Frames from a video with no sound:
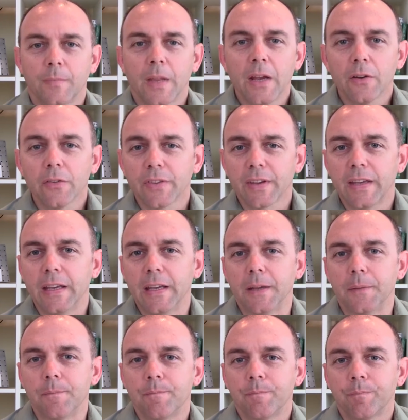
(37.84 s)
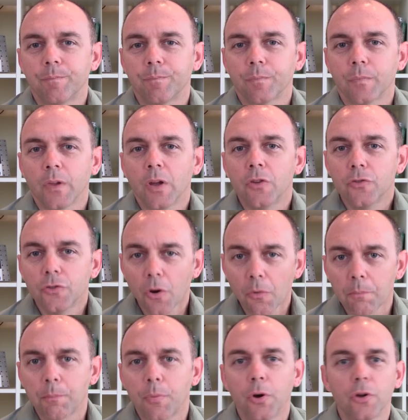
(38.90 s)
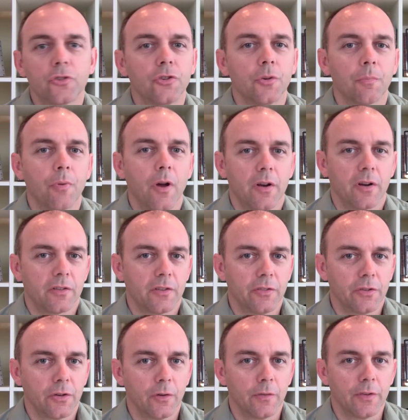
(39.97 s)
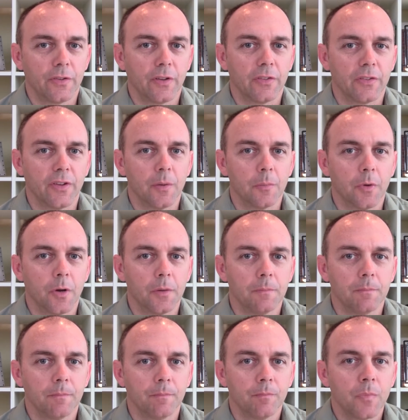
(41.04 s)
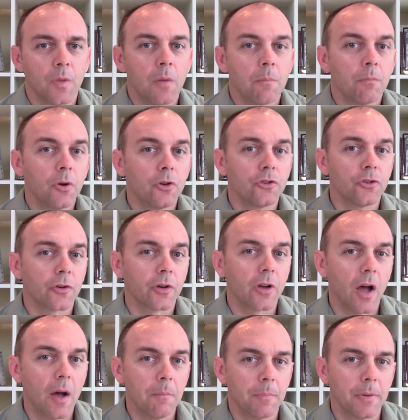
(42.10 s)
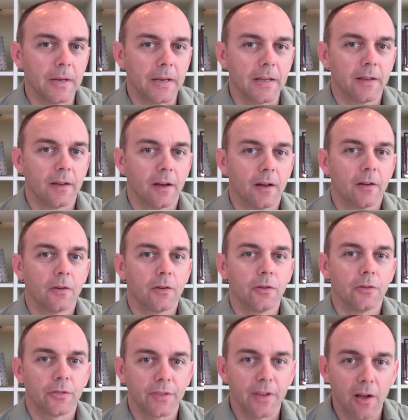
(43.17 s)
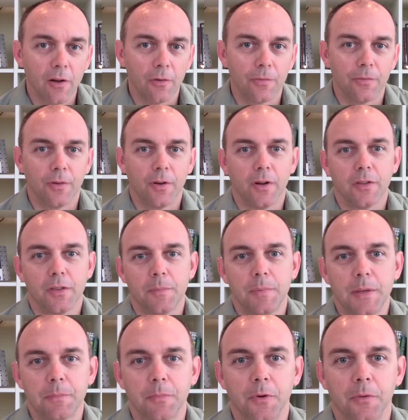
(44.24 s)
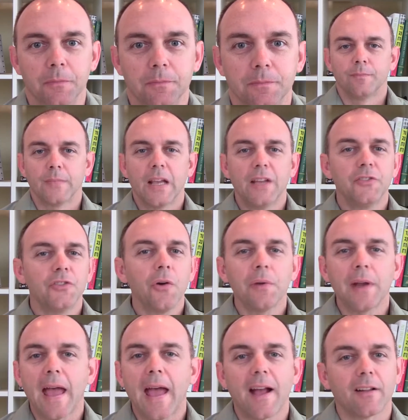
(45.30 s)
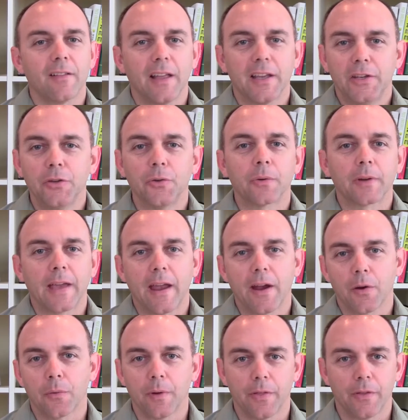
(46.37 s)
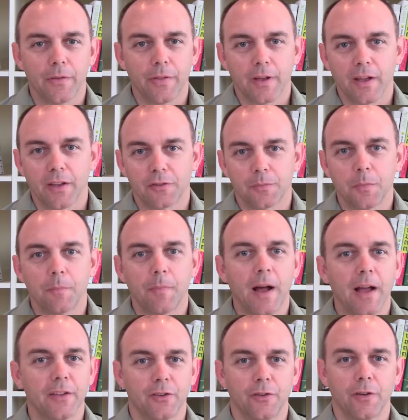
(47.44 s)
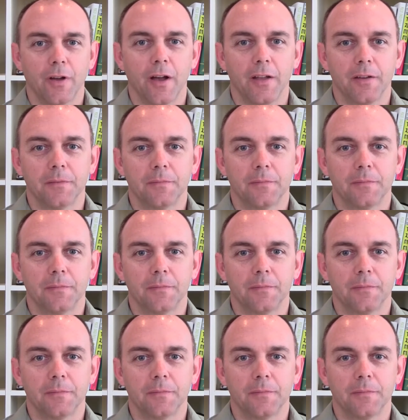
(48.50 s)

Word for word: Here's a key. Don't push your product or service on someone. Push your company or yourself on the people. And don't act like you don't care whether the customer buys or not.